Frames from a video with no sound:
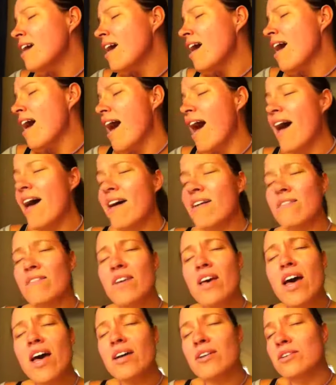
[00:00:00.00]
I've
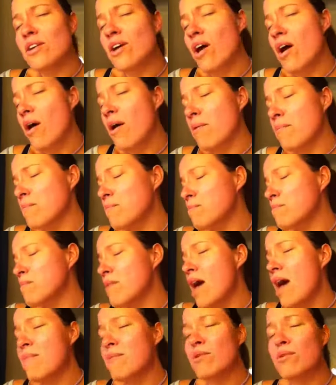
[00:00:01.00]
got your
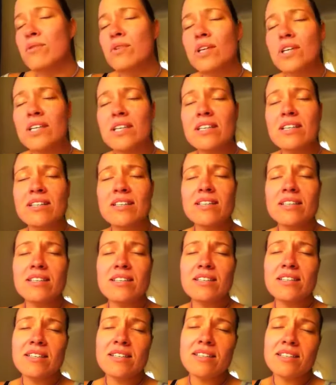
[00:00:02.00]

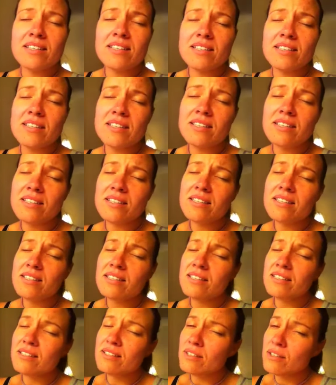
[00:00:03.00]

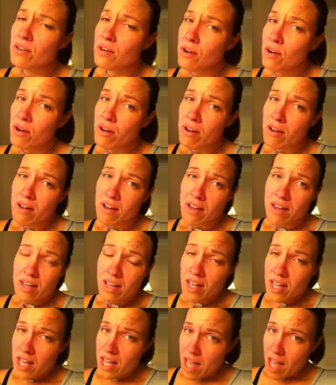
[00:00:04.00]
memory, or
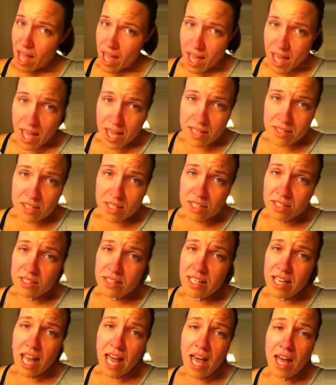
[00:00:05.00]
has
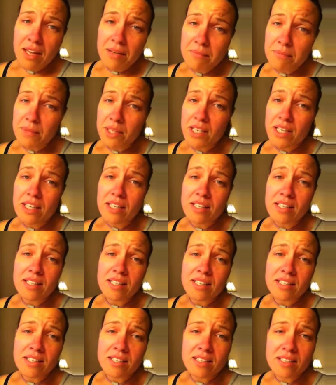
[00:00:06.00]
it got
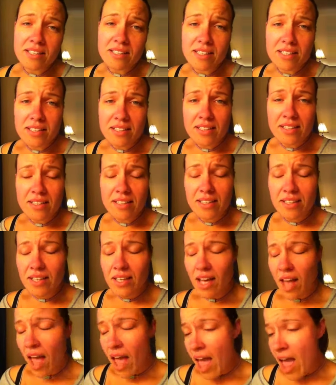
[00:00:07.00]

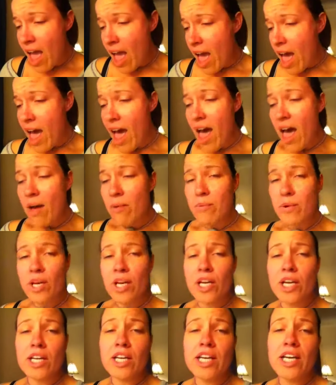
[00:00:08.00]
me? I
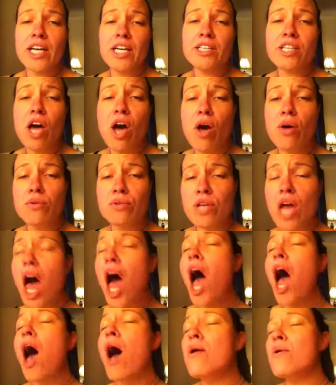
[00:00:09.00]
really don't
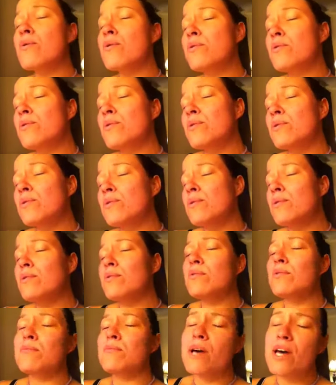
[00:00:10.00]

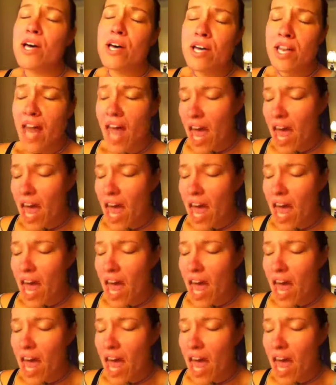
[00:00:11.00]
know, but